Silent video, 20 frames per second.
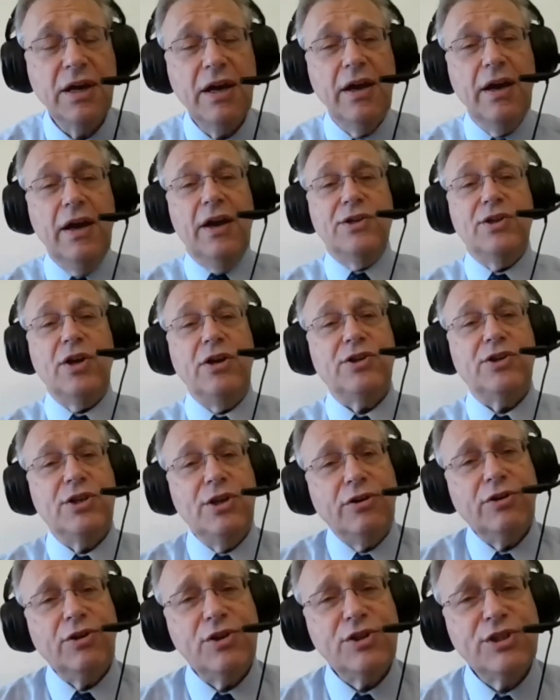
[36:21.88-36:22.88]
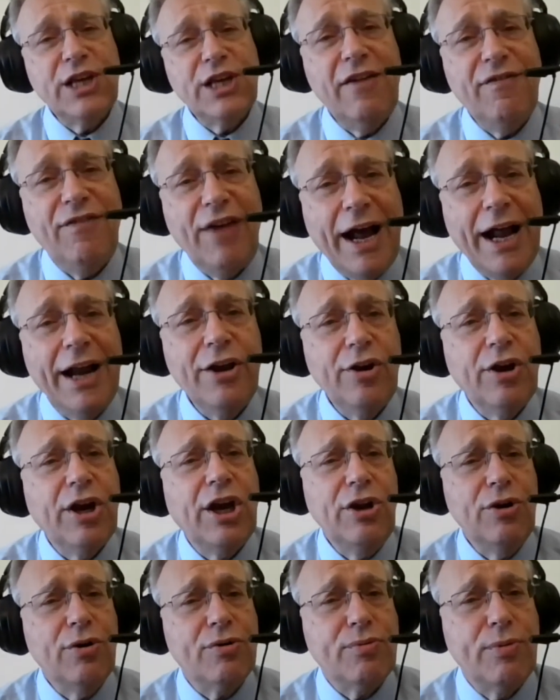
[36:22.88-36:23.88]
So it's not to say value cannot
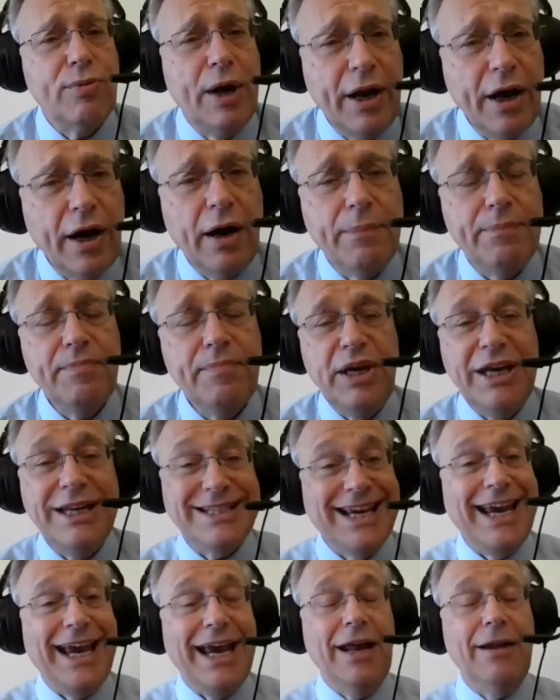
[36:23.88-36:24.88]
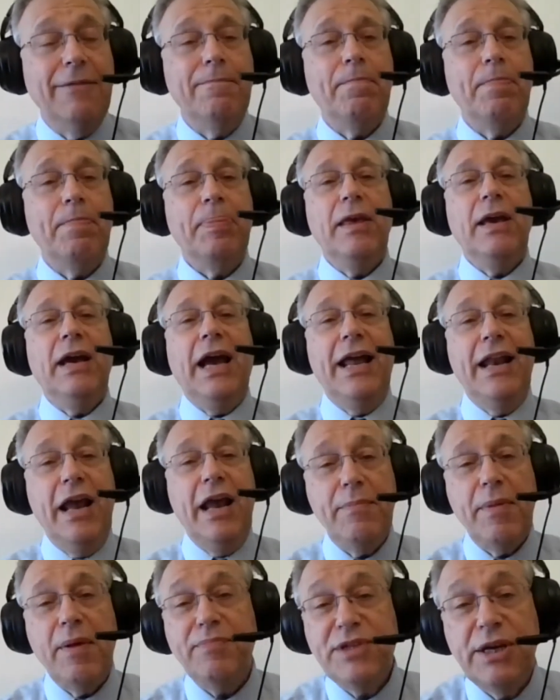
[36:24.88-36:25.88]
run up. It can. And
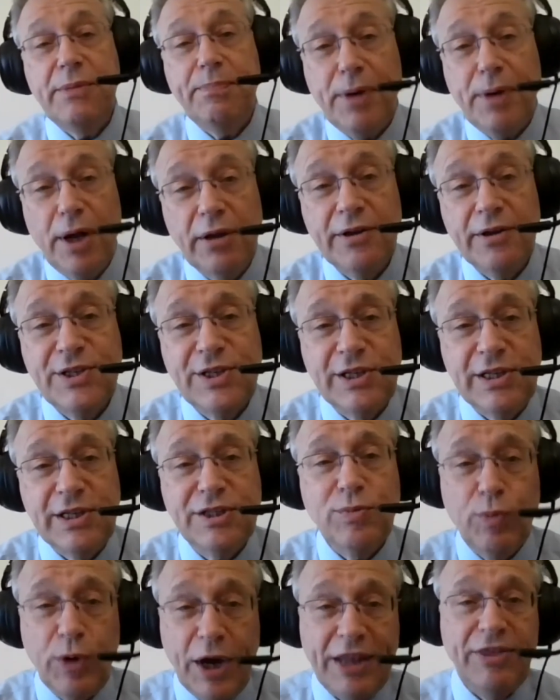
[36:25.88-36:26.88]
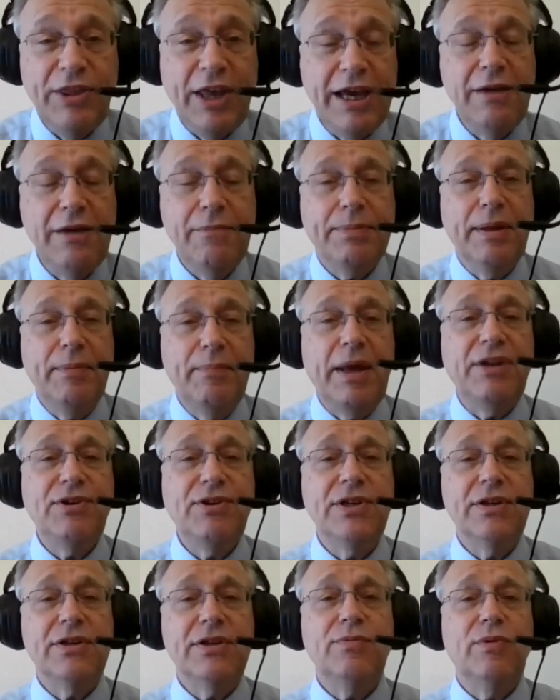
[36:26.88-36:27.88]
MMT policies, when they implement it,
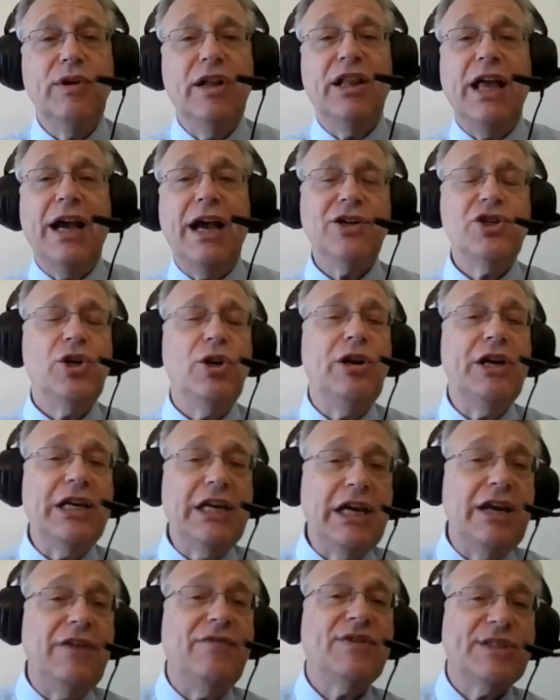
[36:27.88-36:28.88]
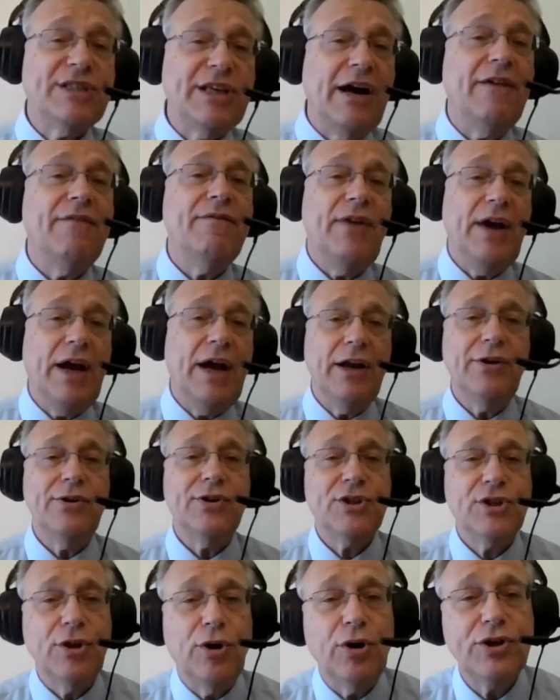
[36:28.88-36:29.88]
will actually give some value
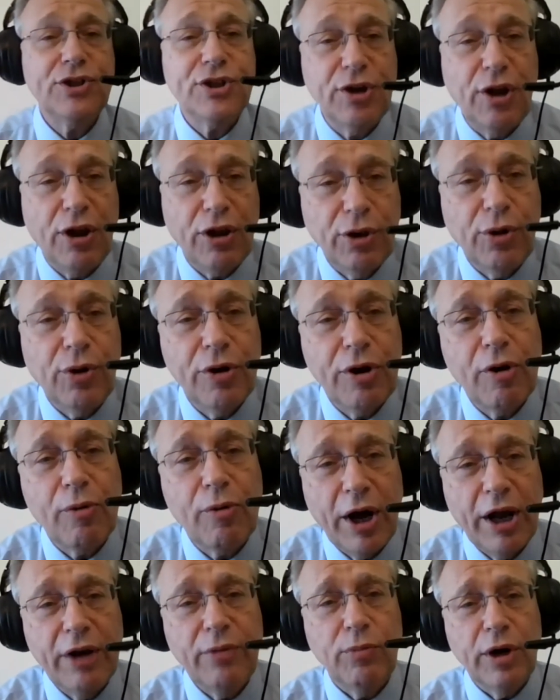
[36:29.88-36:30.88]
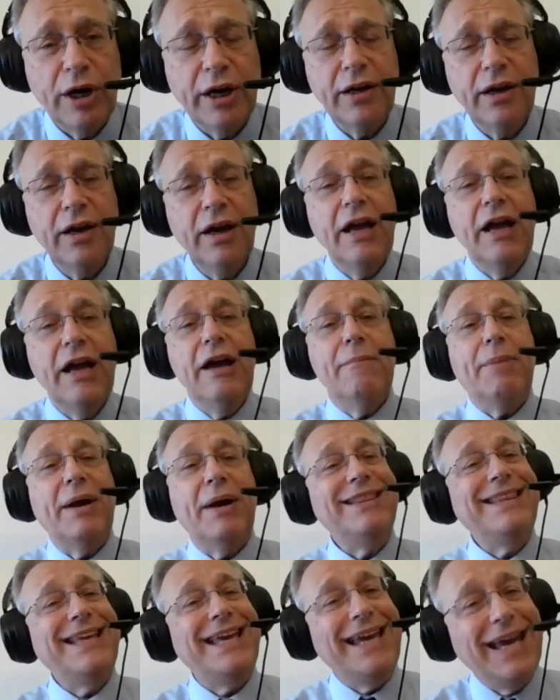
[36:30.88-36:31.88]
stocks longer runway. But at
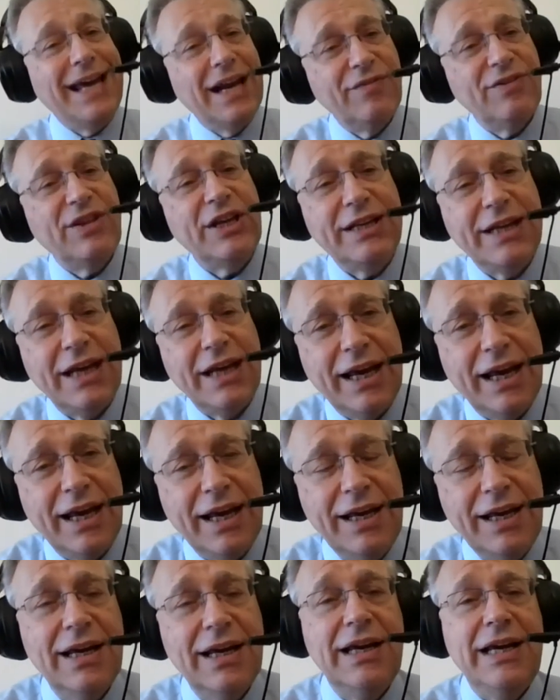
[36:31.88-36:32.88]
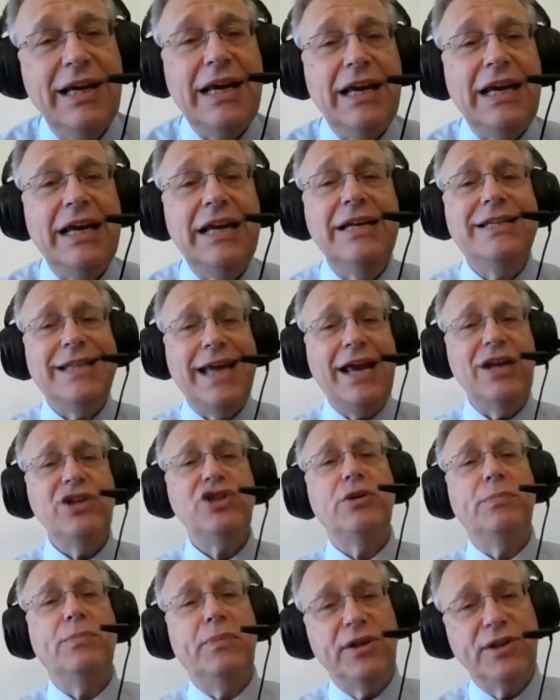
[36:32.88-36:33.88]
the end of the day,
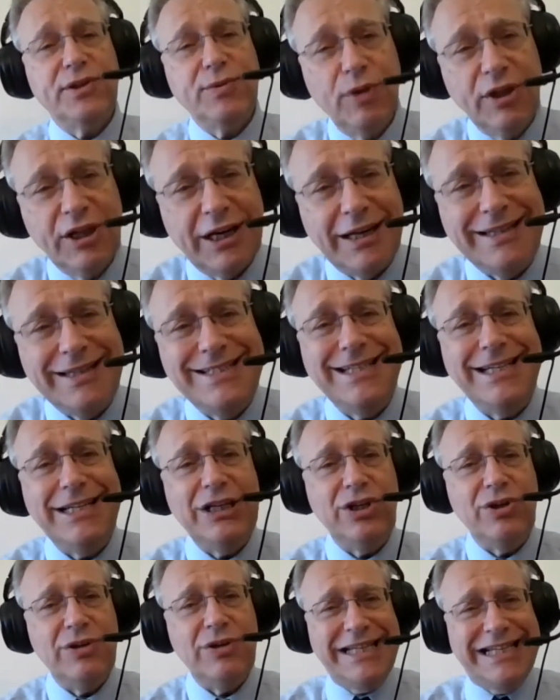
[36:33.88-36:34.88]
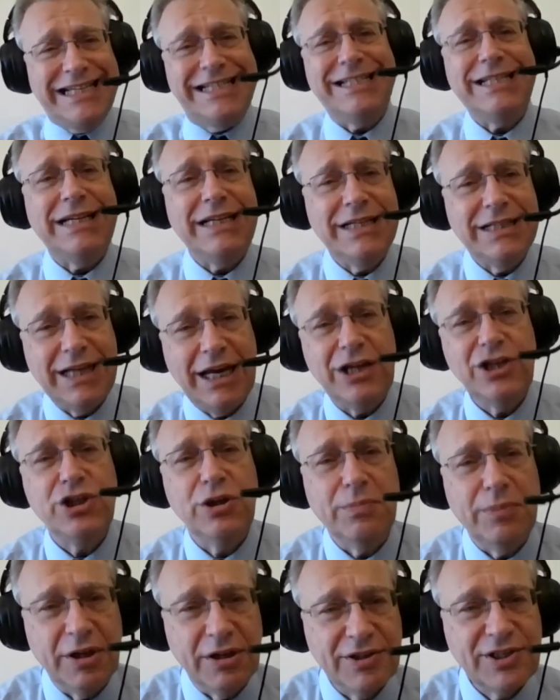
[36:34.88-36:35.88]
intangibles will continue eating
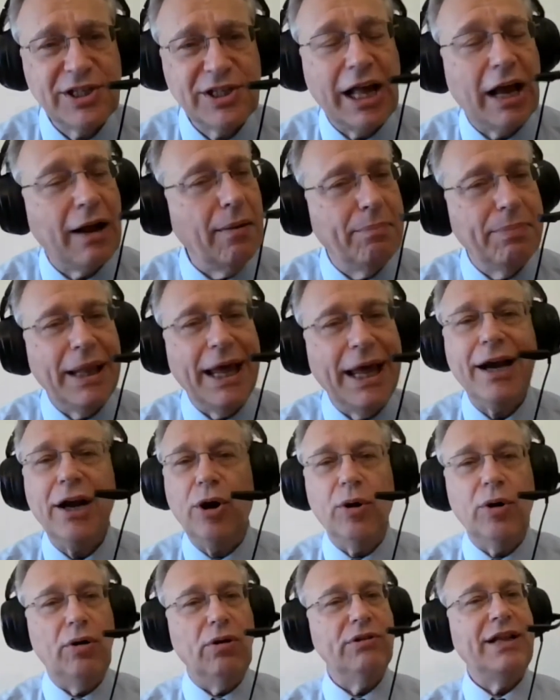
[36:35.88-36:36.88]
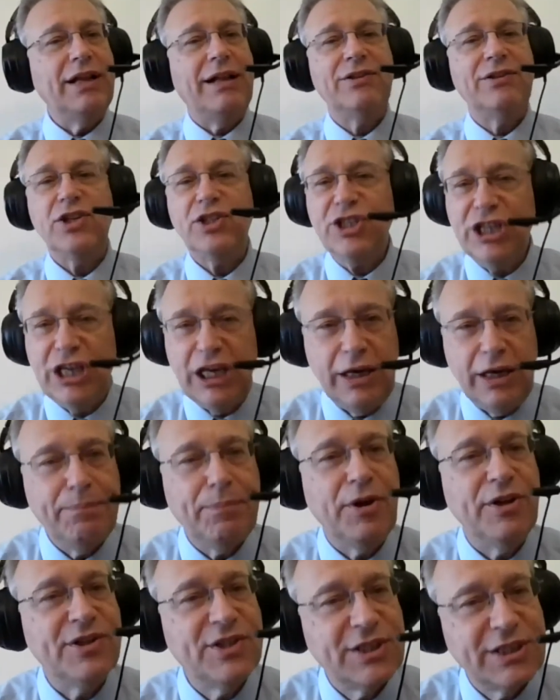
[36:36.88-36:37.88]
tangibles like a black hole. They'll just keep on
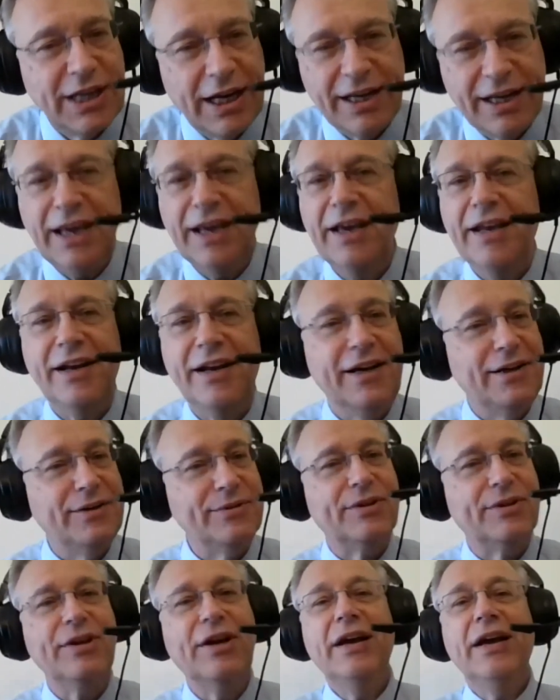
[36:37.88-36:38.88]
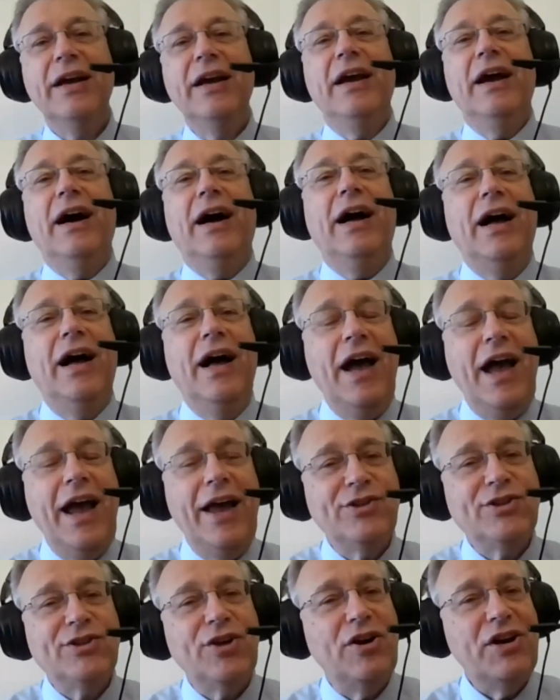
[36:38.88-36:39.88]
sucking it out. And
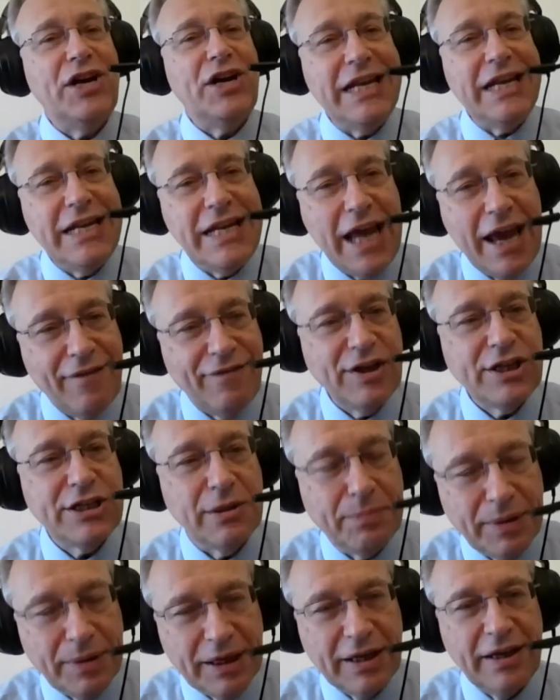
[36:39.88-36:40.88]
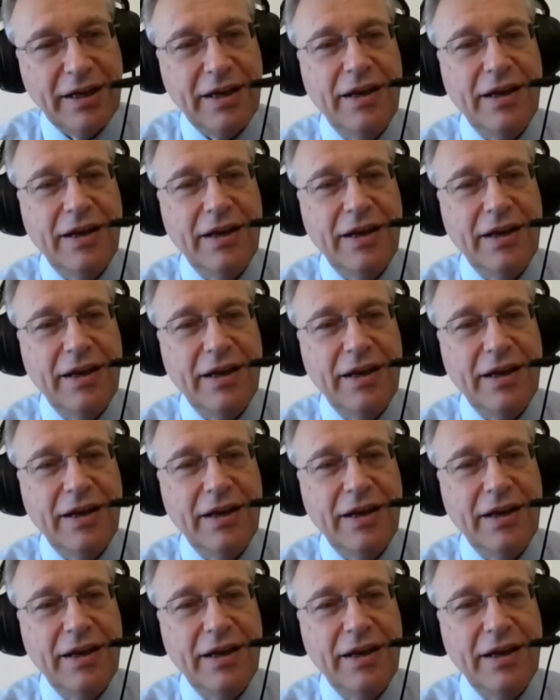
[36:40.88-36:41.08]
so inevitably,